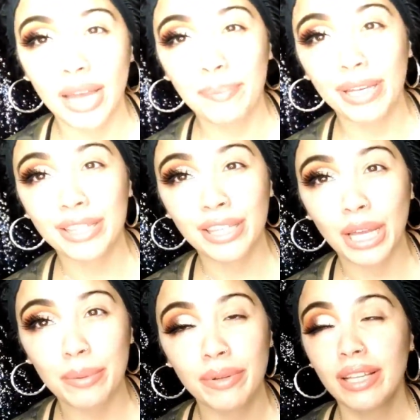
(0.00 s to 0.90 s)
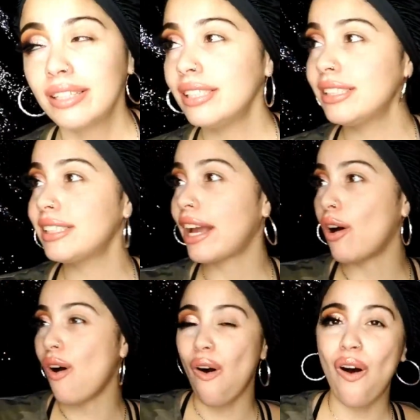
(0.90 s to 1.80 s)
I picked up, this is like
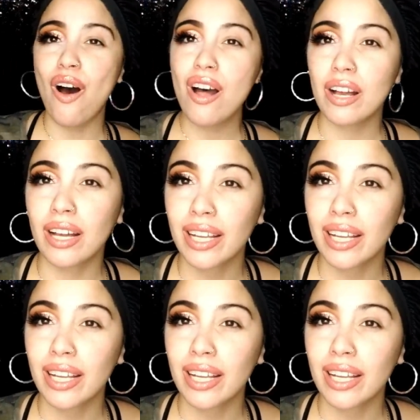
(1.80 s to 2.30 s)
a haul.